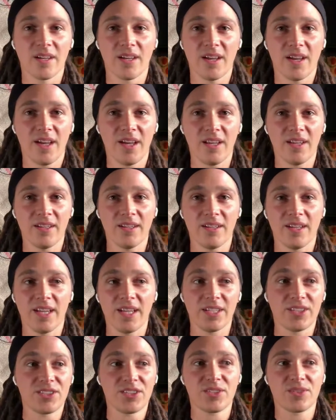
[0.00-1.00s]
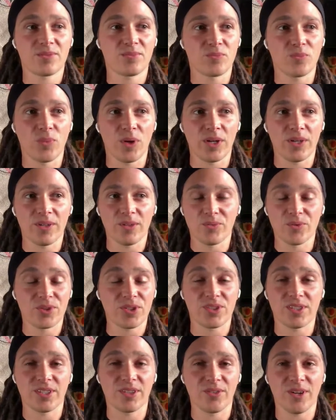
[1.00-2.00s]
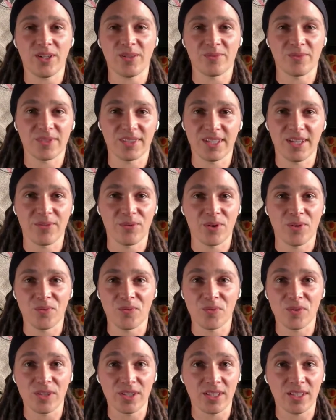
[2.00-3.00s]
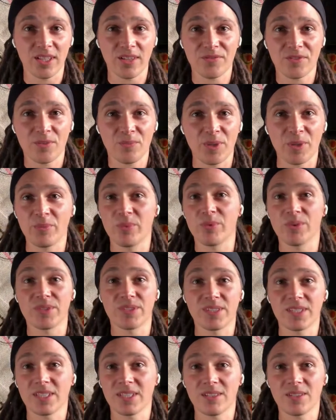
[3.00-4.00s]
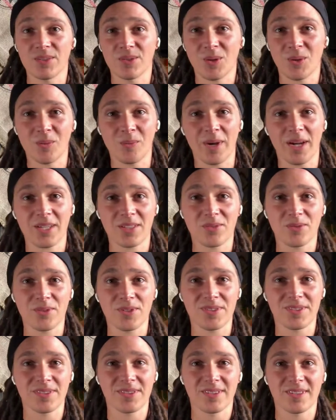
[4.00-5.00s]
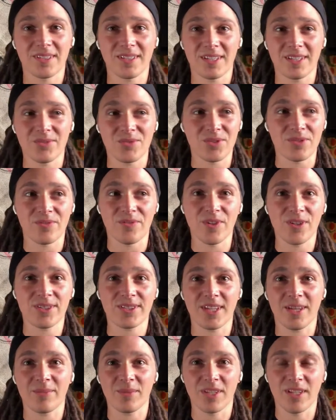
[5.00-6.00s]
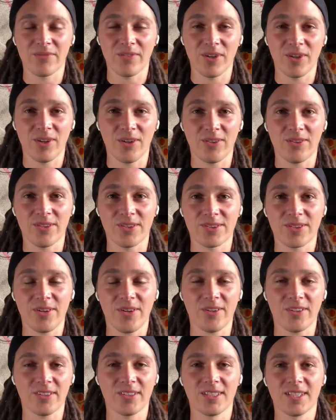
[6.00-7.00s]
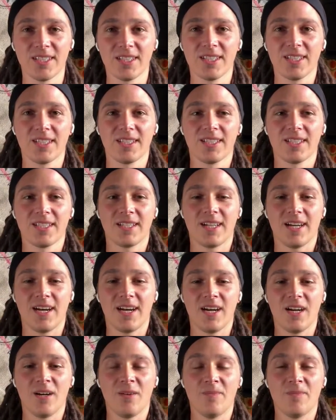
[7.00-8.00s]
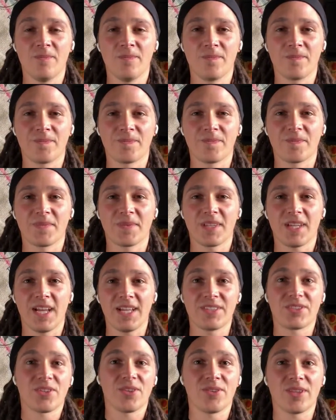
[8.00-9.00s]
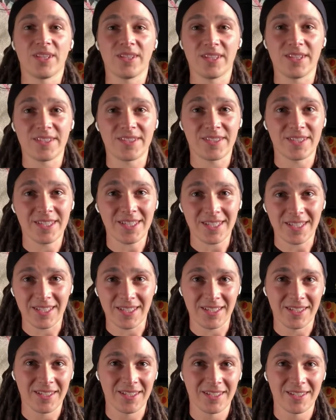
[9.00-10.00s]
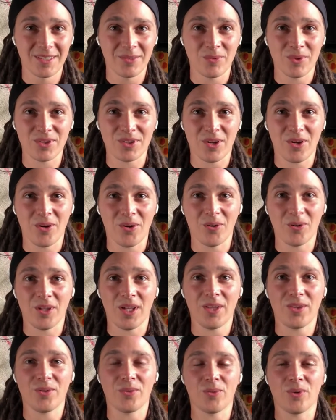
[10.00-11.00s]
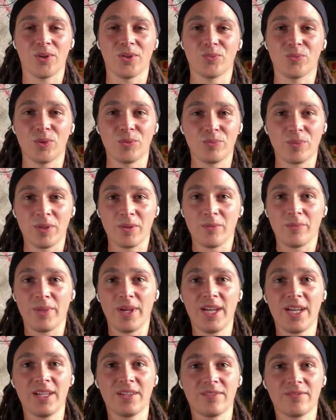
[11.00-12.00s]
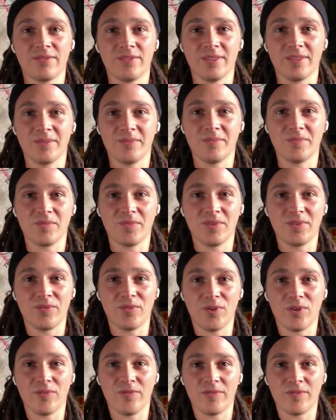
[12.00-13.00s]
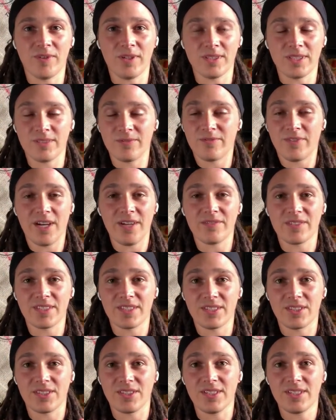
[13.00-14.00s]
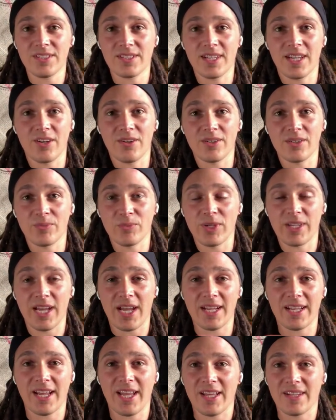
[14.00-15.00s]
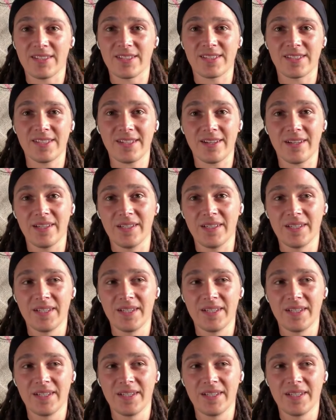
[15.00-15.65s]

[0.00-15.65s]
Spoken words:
it just, but it was just incredible. Everyone really loved it. People were singing the song back to us. It was the first time they'd ever heard the song. And so then the singing was a whole other world. We've been a band for five to 6 years now, and we hadn't had a singer.